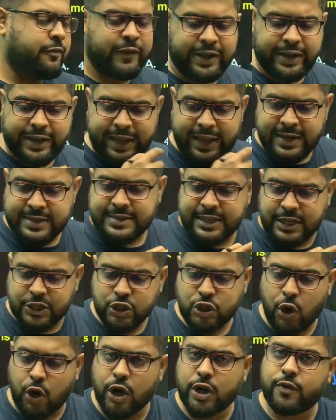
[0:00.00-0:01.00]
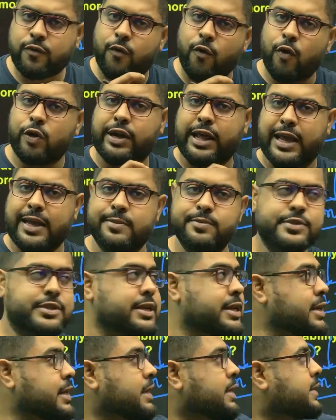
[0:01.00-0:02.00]
he takes the shot 4 times,
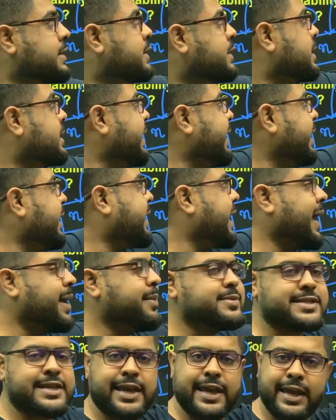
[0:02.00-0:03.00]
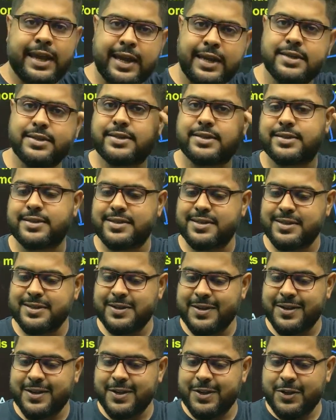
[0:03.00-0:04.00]
3 times he hits.
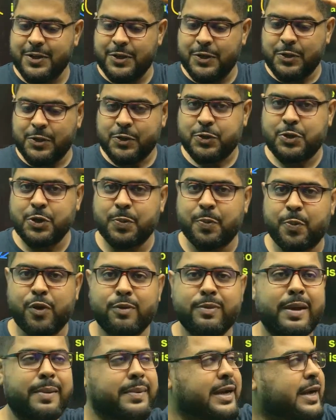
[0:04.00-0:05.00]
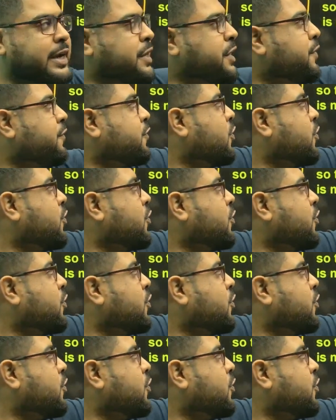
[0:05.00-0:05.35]
So probability of